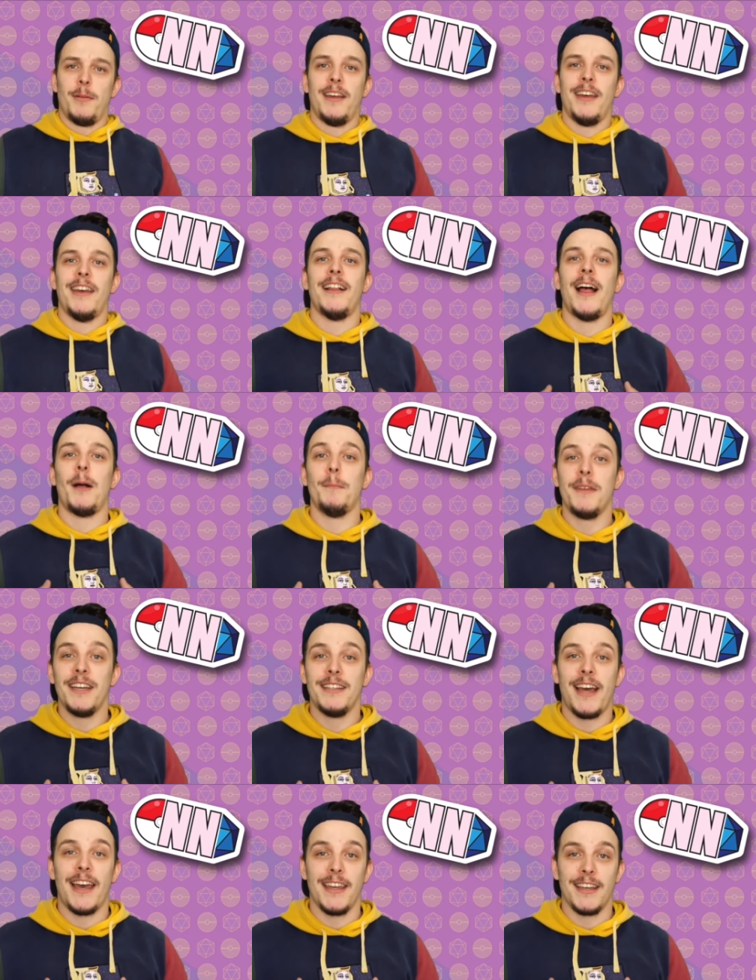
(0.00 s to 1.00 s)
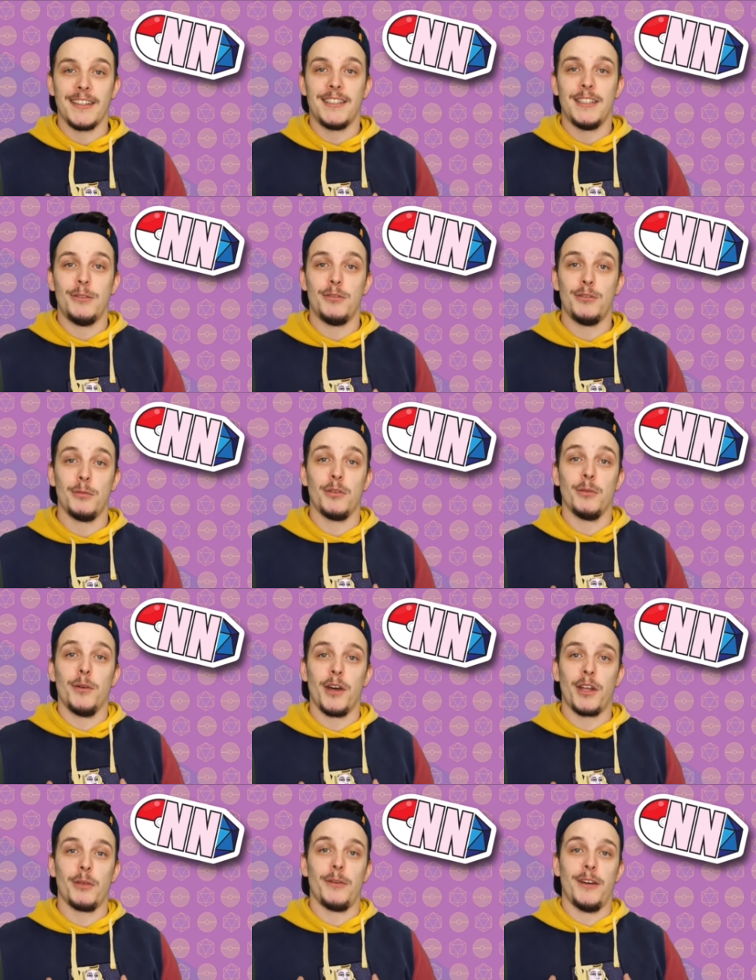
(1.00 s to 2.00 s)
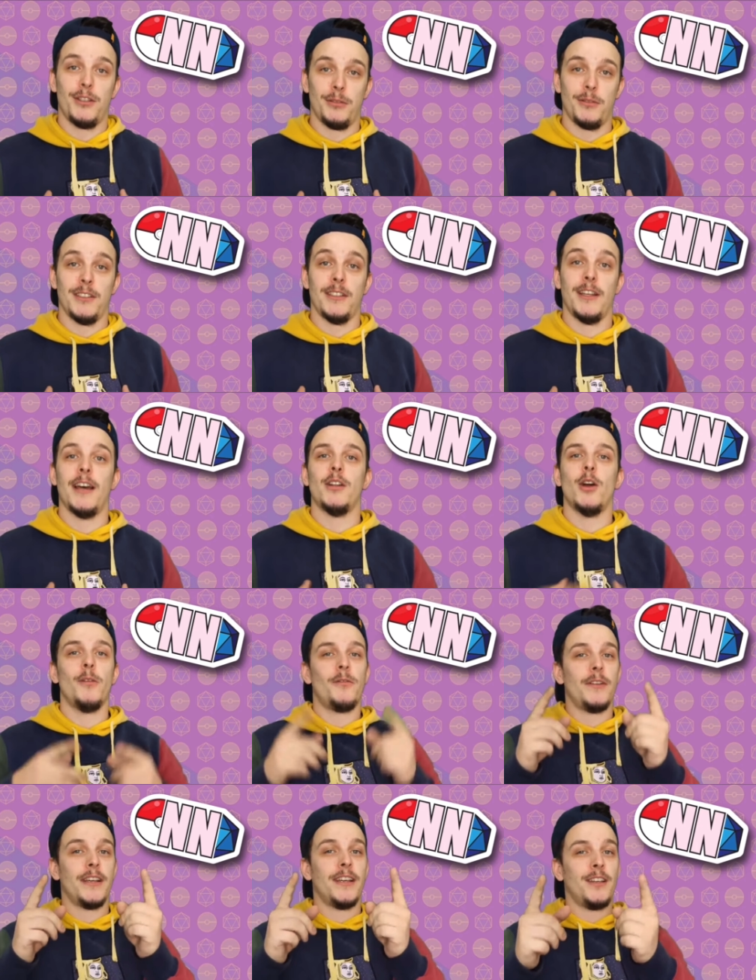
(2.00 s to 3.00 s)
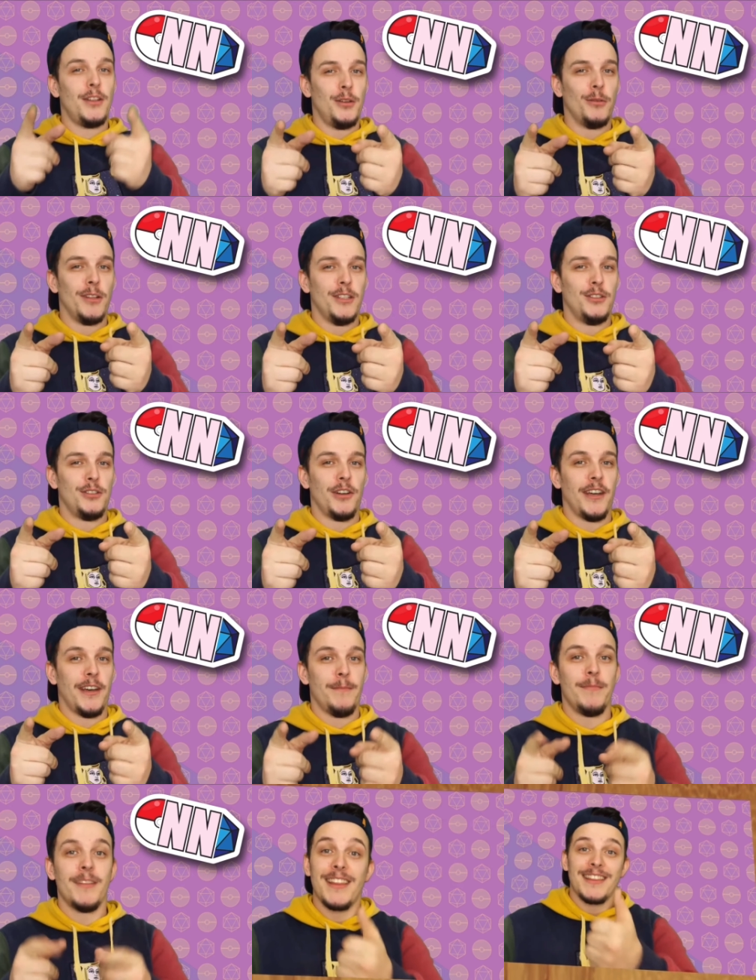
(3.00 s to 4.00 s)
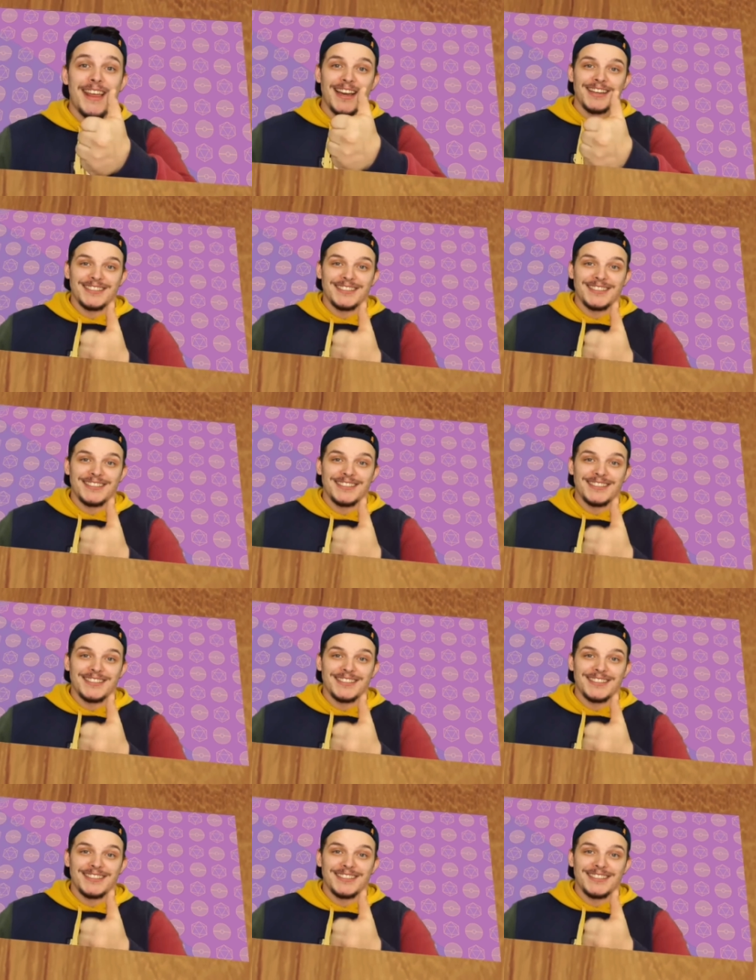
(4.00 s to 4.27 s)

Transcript: It'll help me and Natty continue to do the work that we're doing and hopefully you'll enjoy it. Thanks!